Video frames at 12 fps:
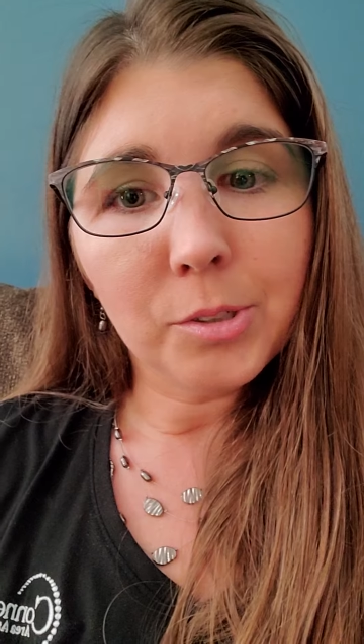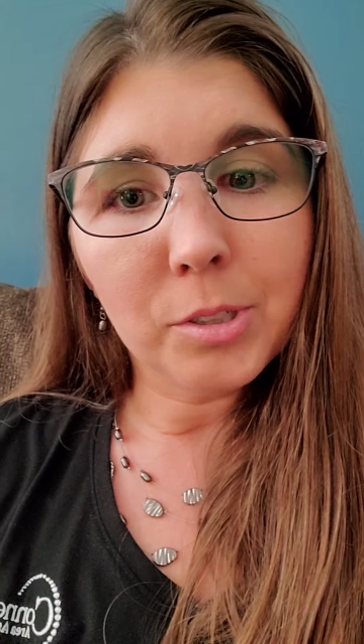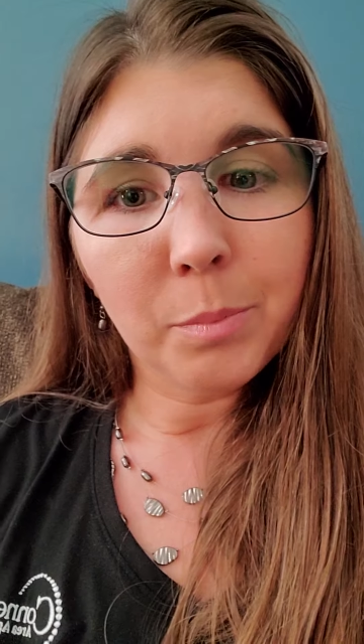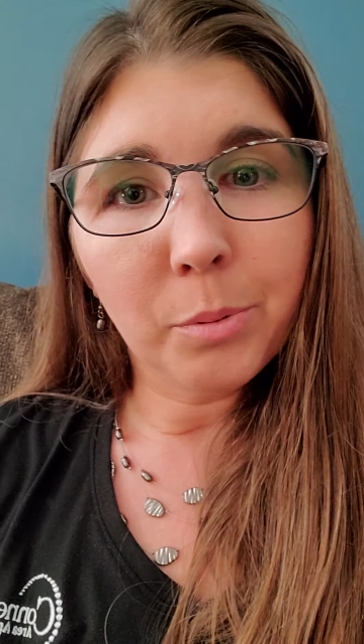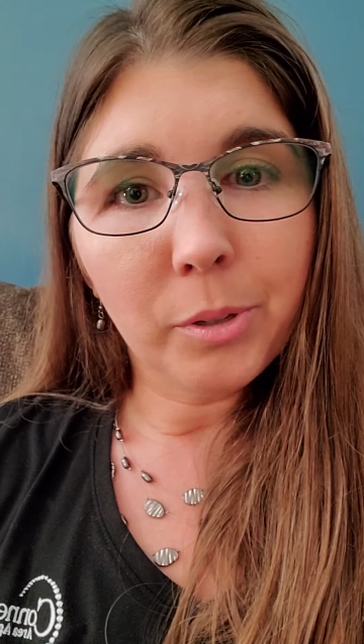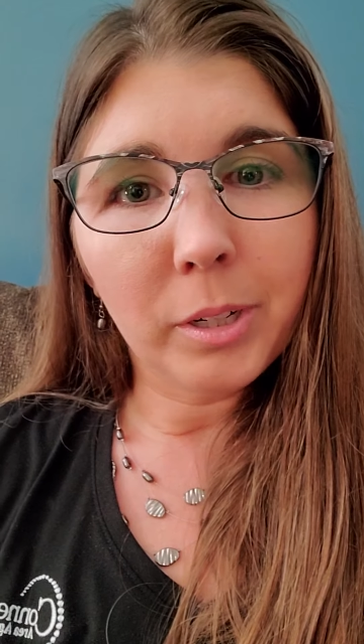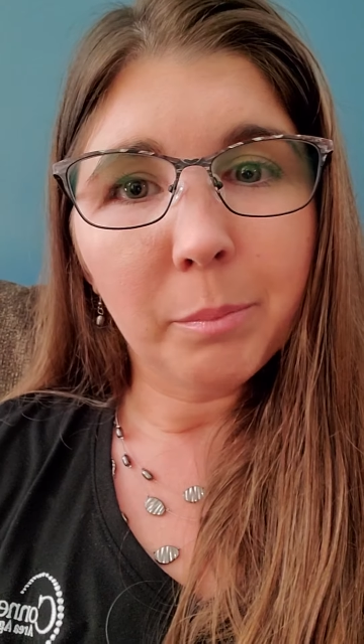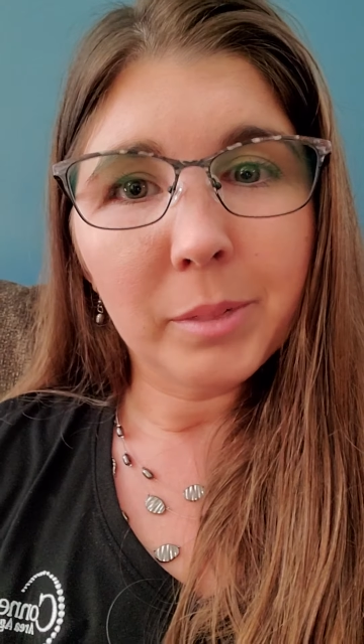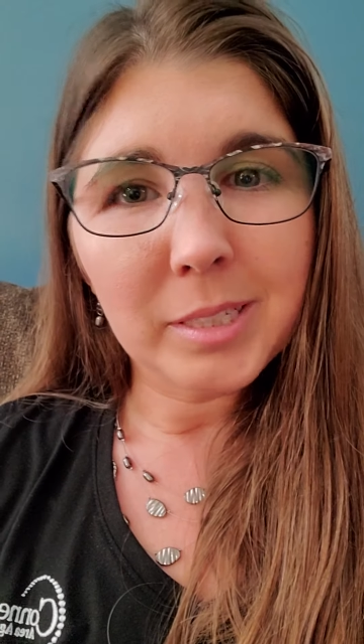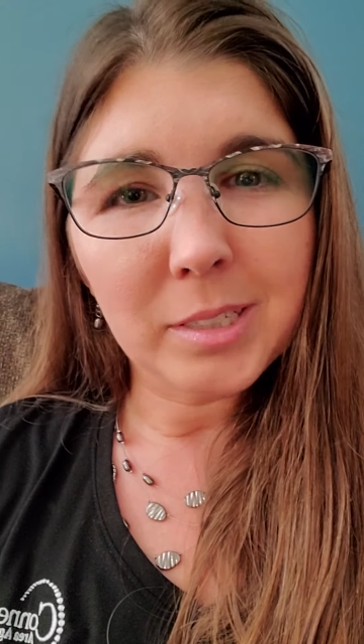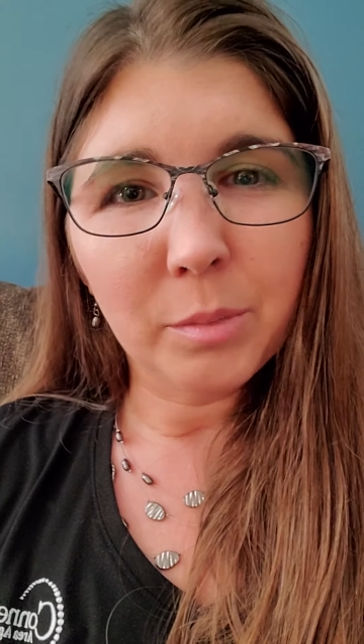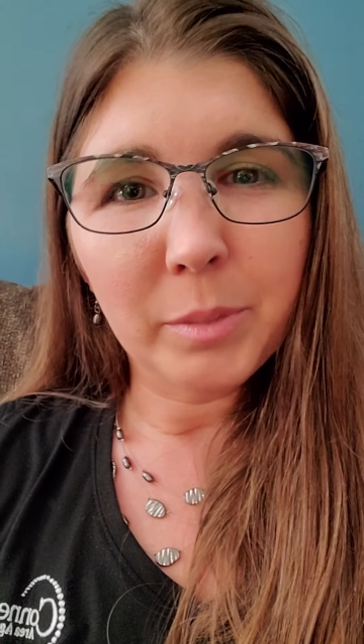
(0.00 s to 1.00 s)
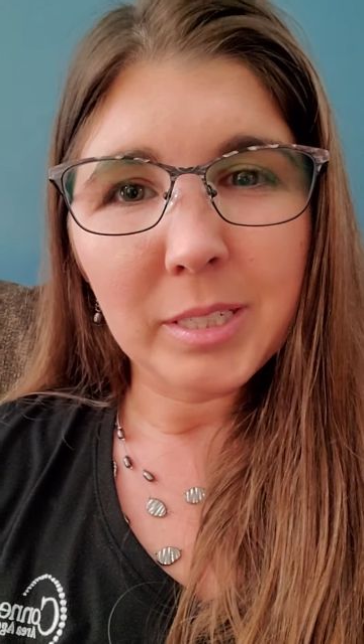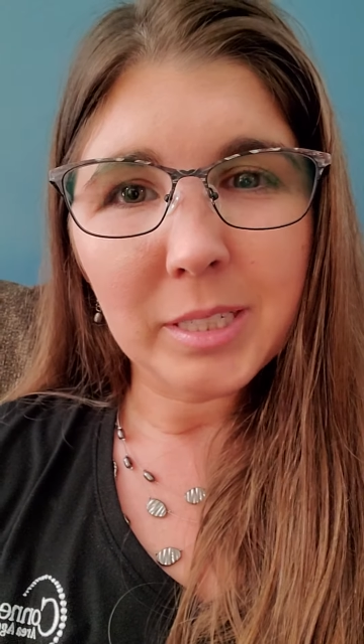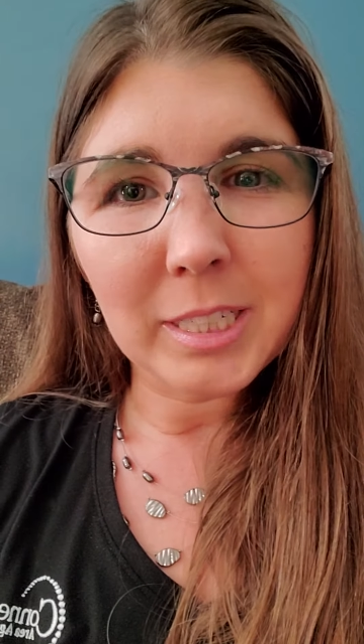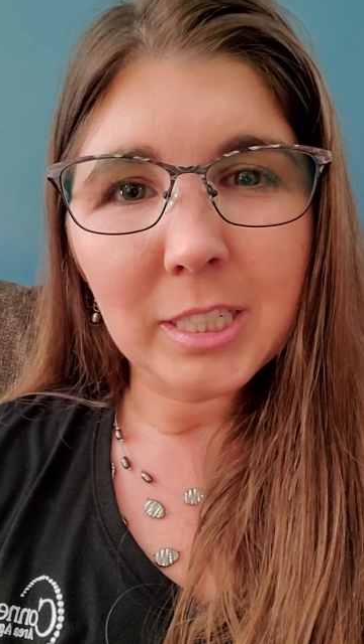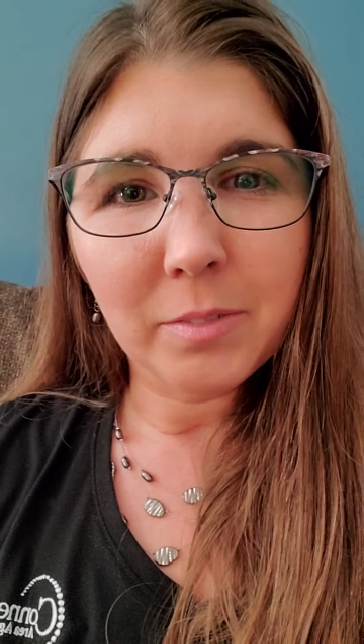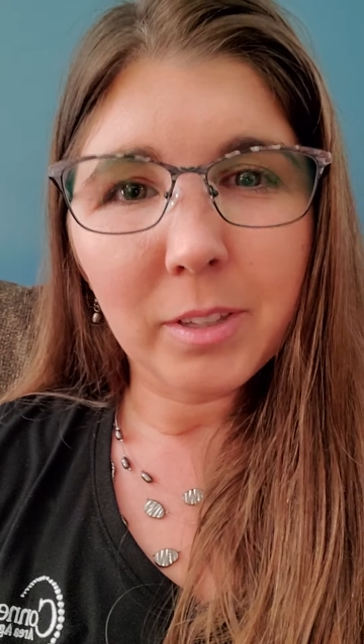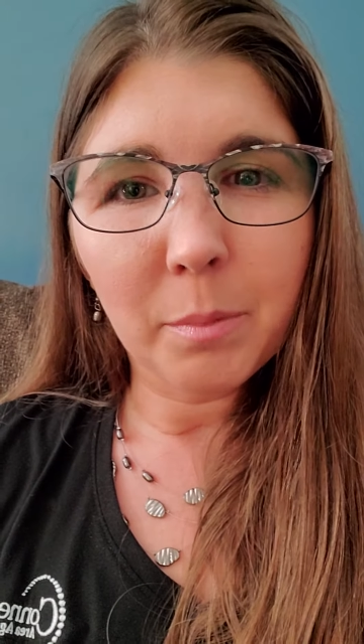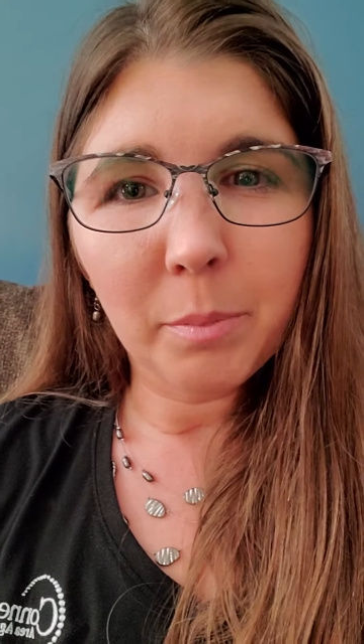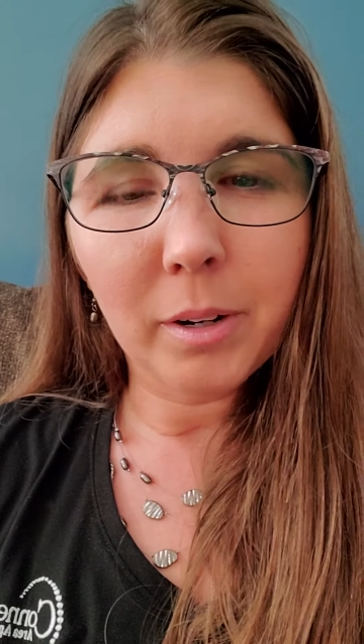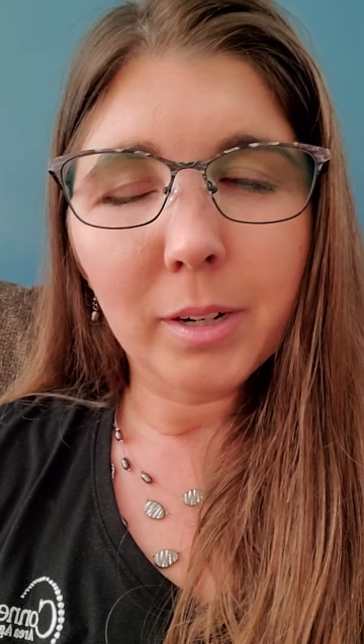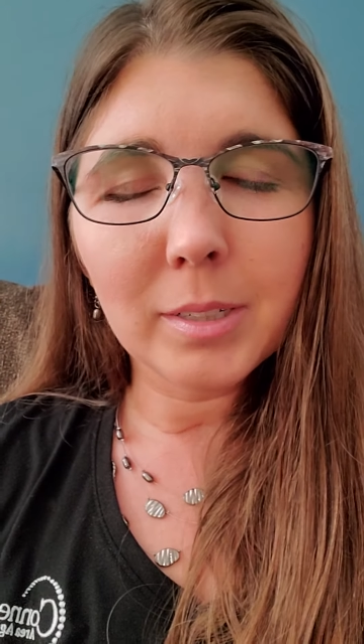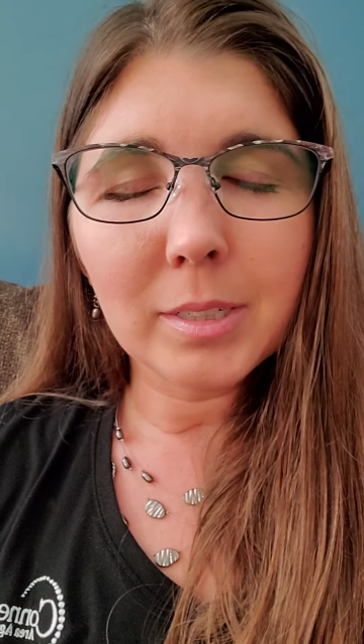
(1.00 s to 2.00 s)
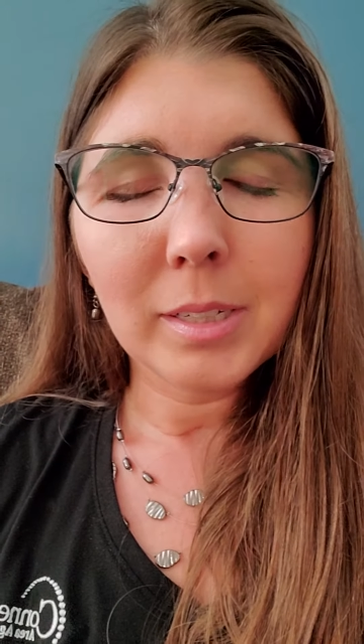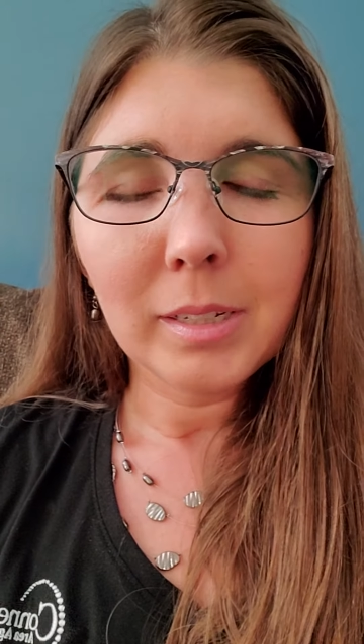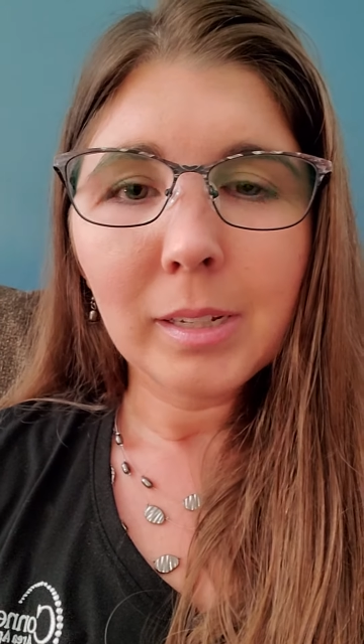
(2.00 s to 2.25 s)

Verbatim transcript: support, but still be six feet apart.